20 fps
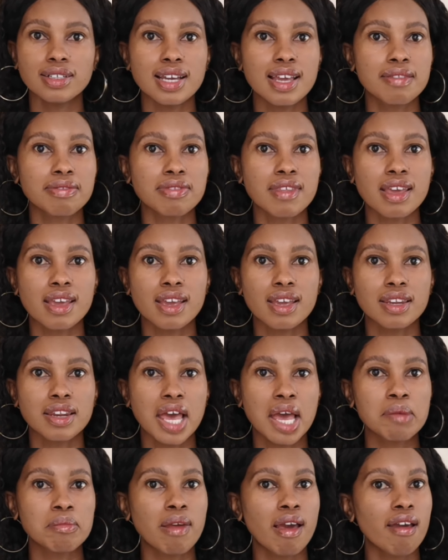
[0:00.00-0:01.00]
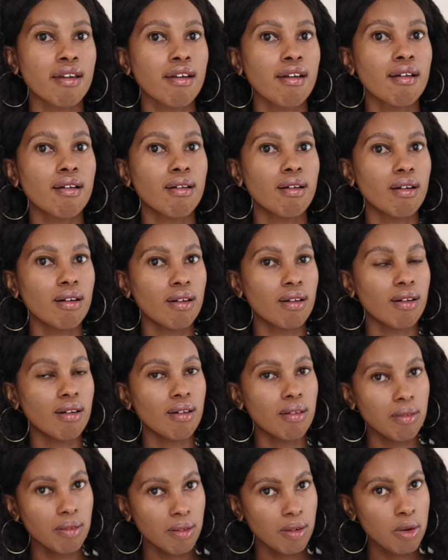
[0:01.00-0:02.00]
and then I'm like,
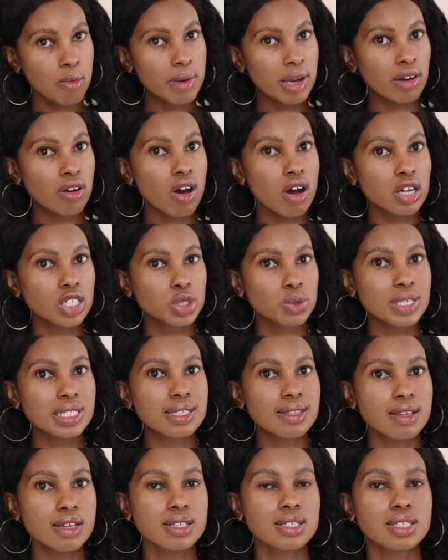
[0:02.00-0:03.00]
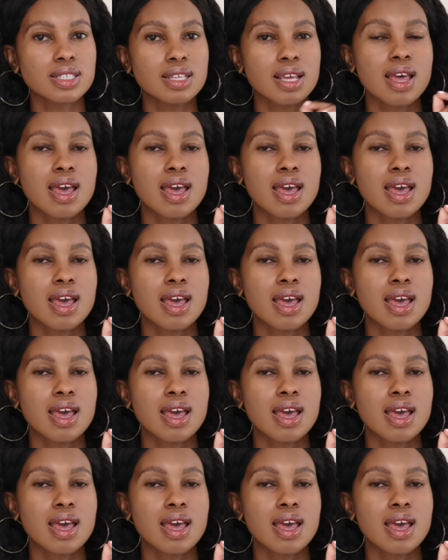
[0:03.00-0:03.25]
oh my gosh, what's this?